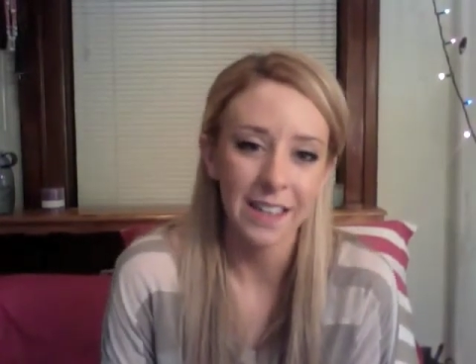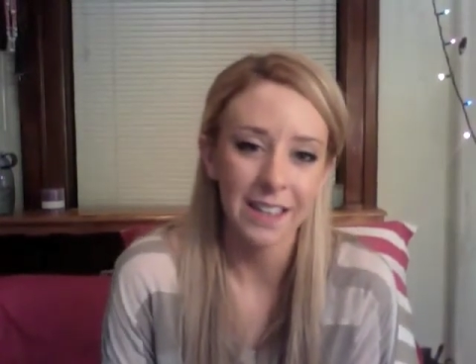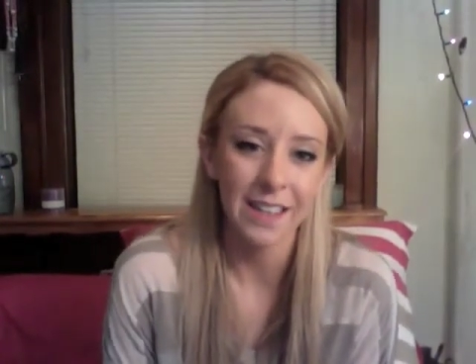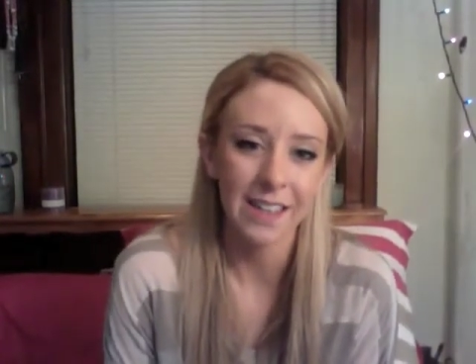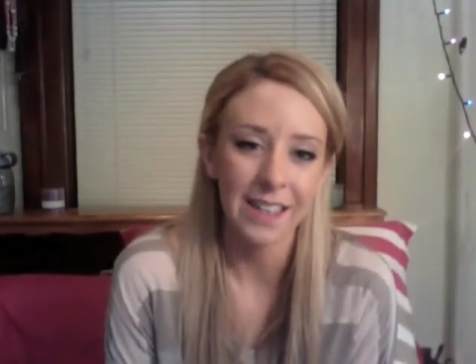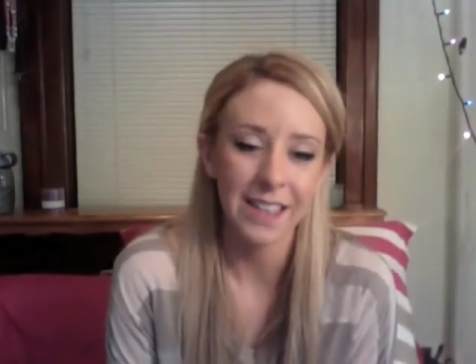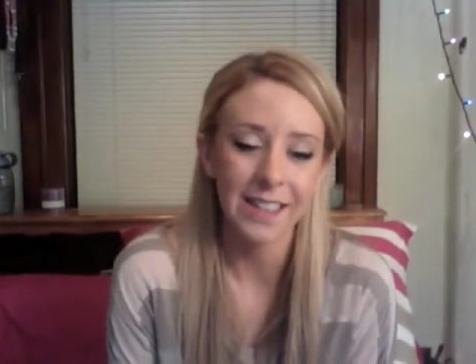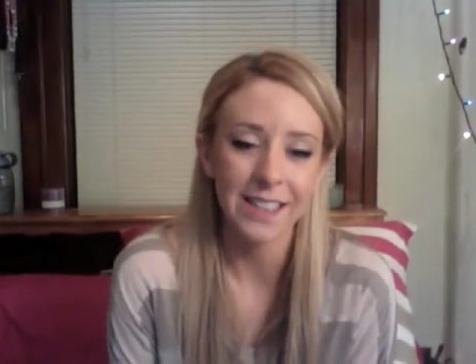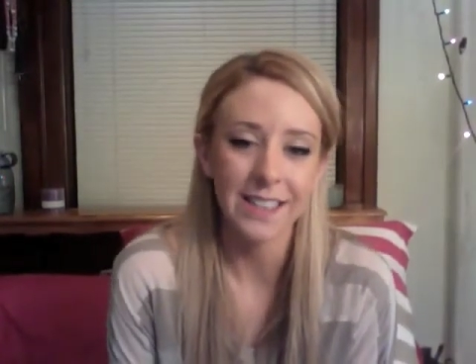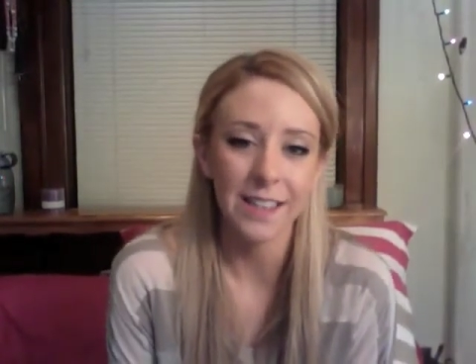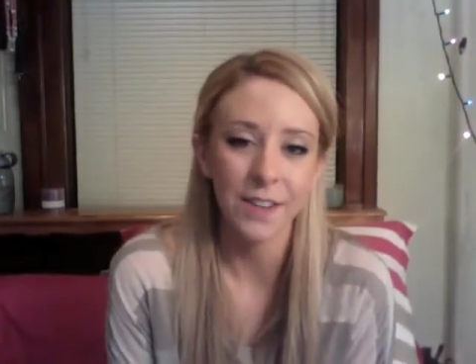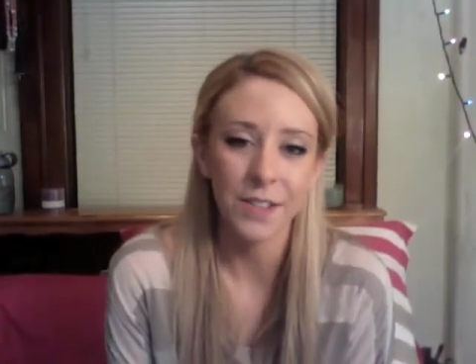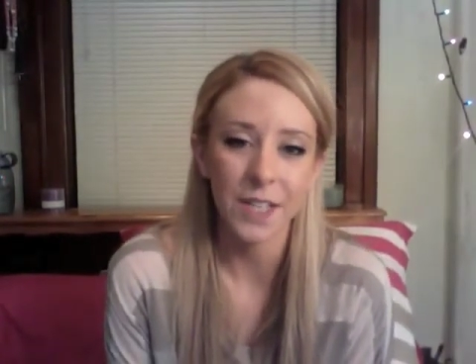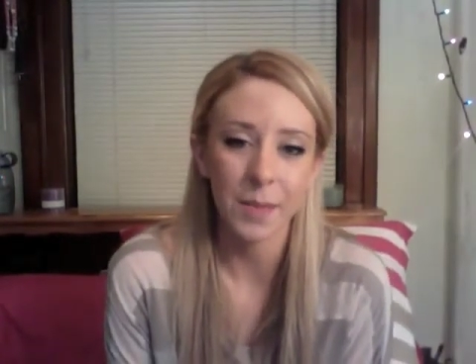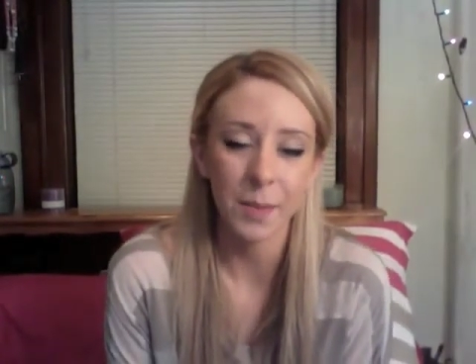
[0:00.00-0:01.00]
in the
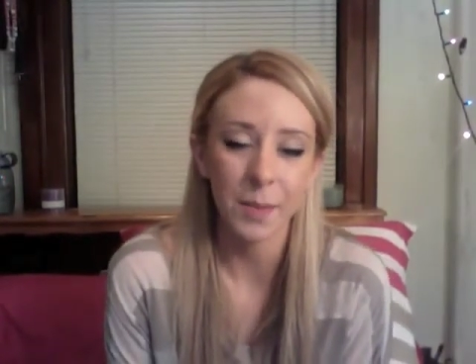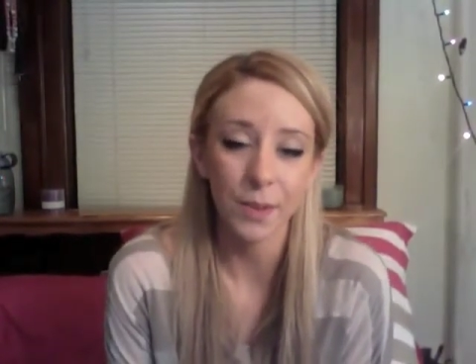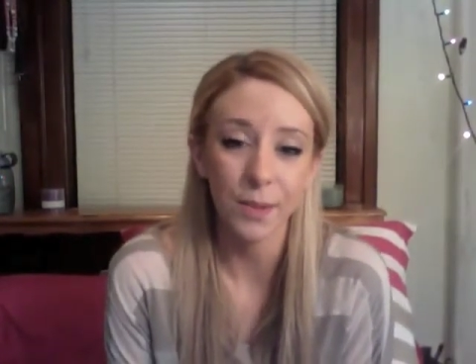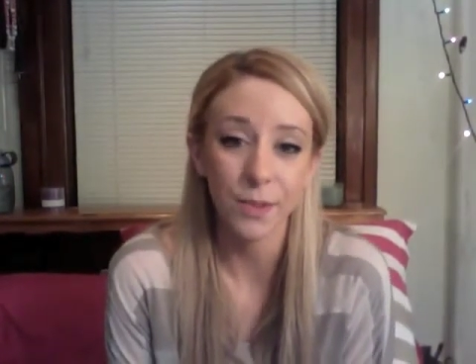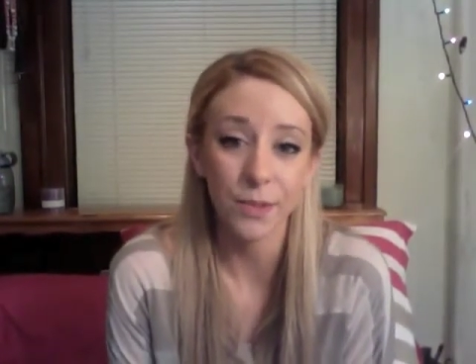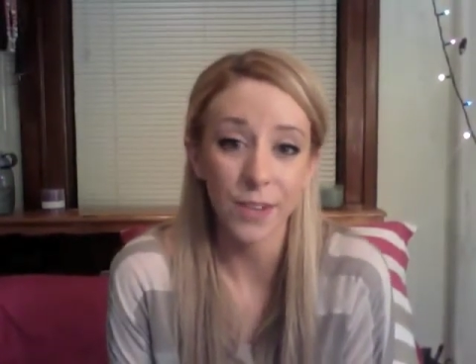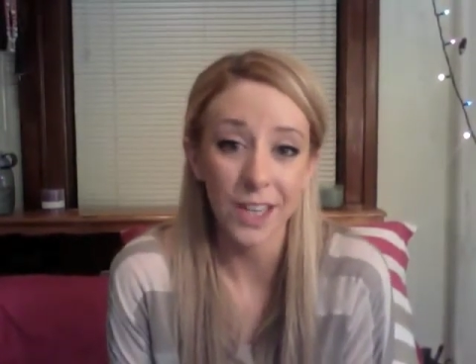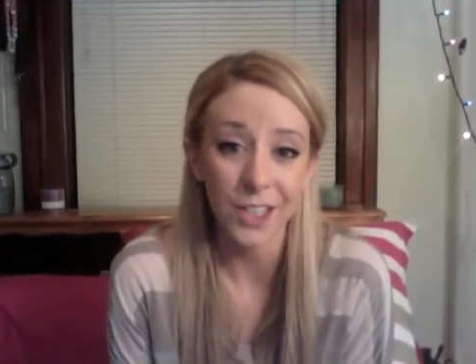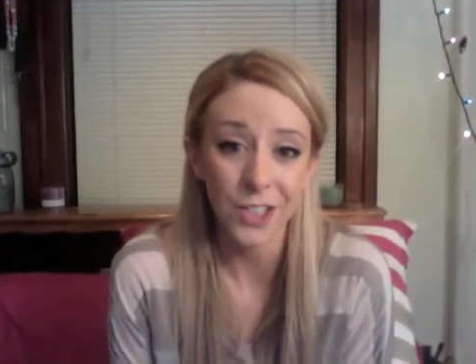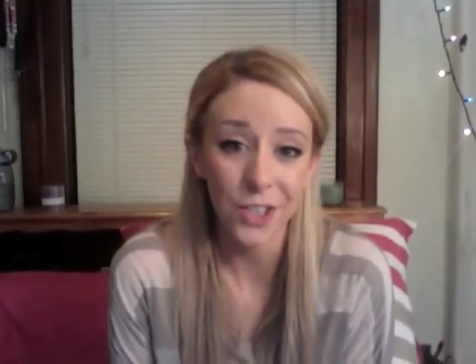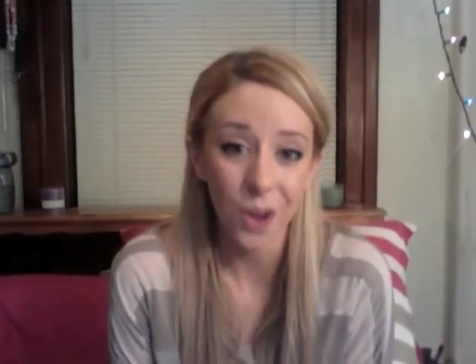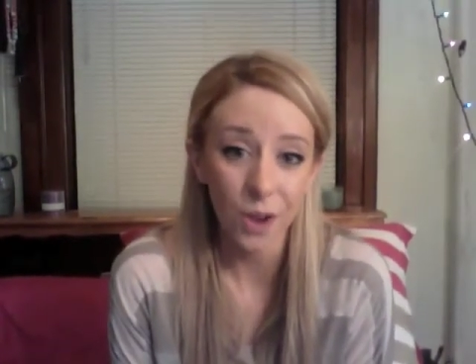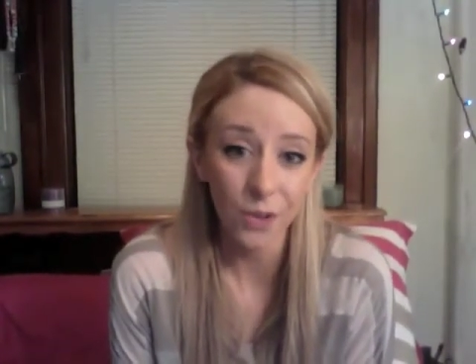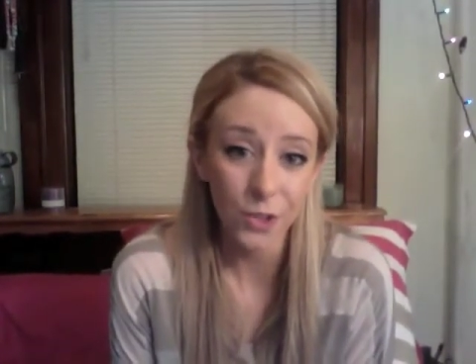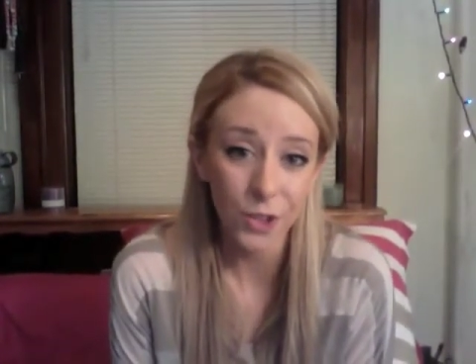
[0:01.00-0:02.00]
stereotypical French
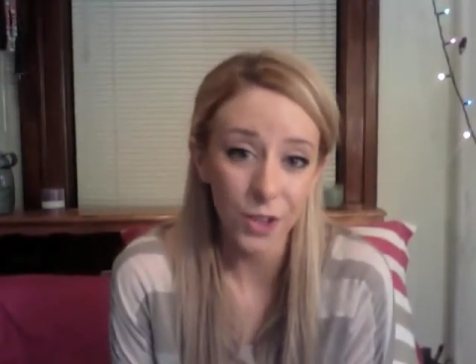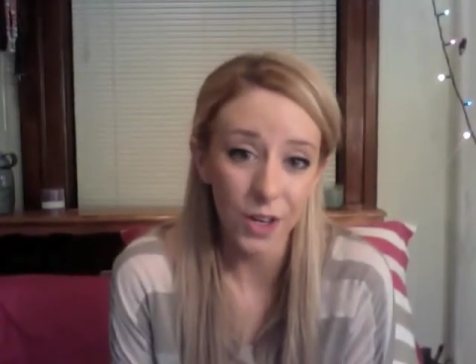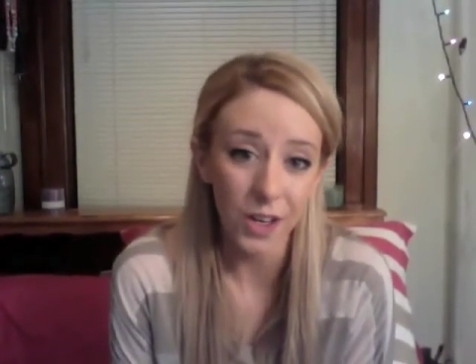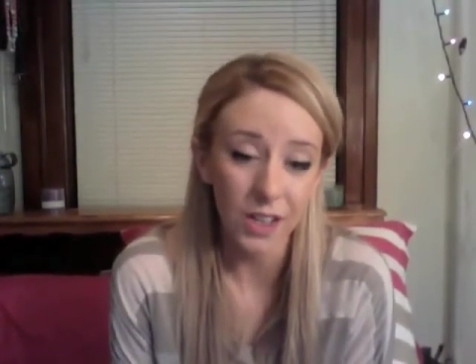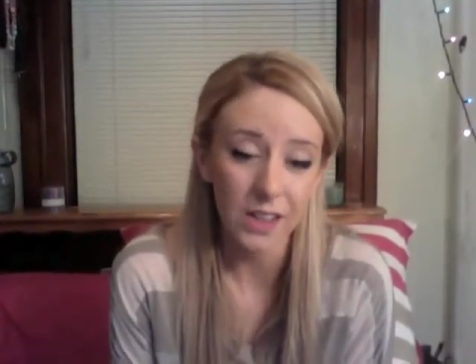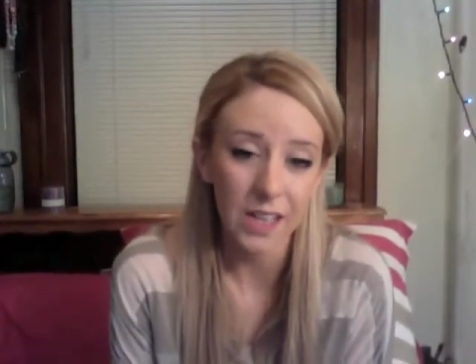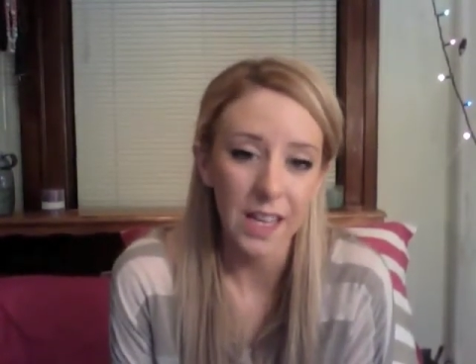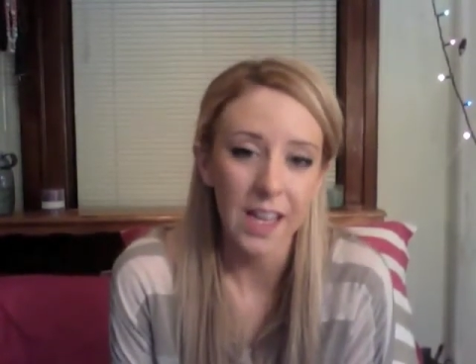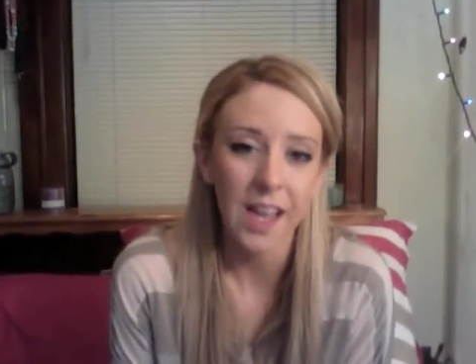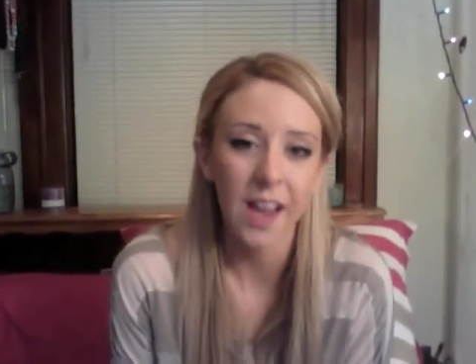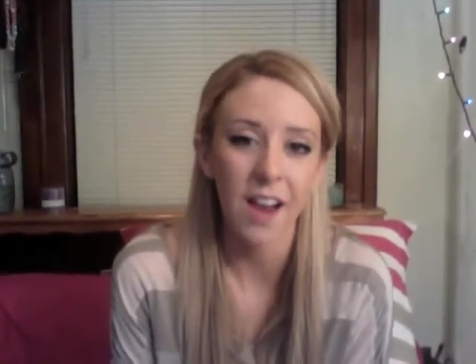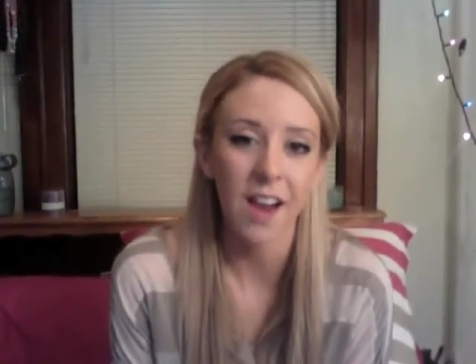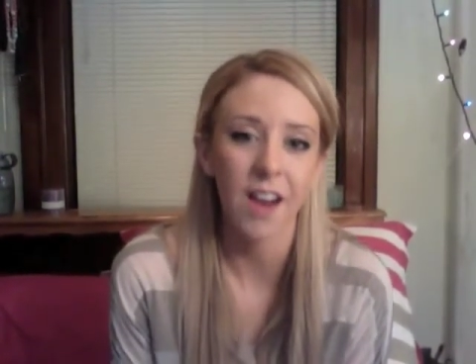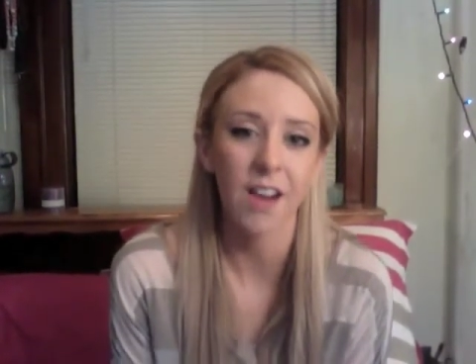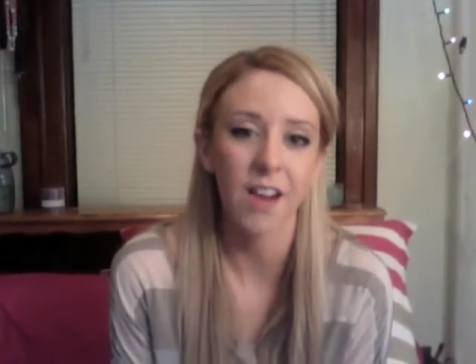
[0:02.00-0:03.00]
culture, they
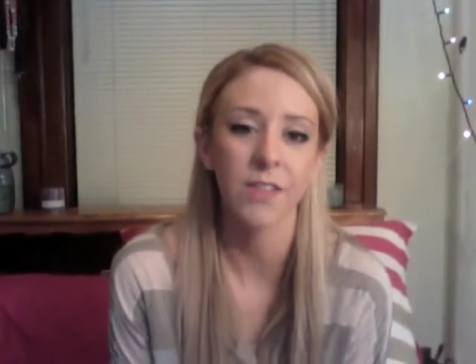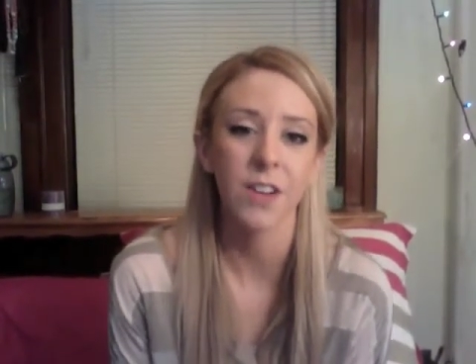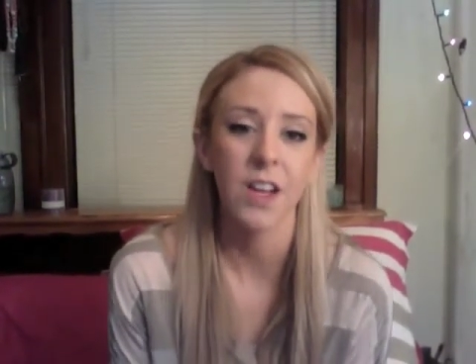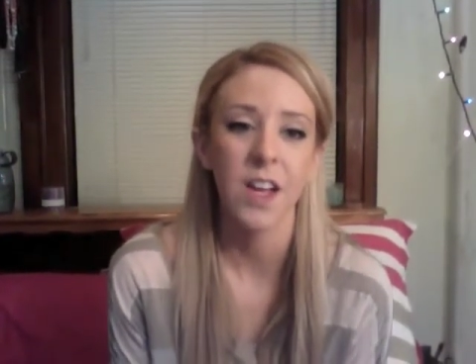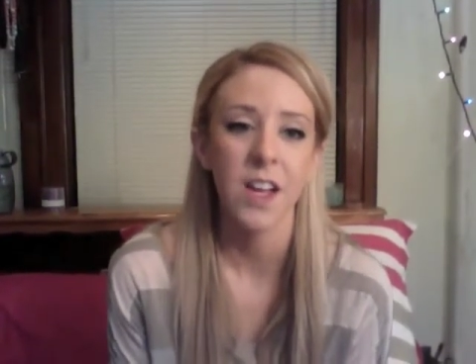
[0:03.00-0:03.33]
have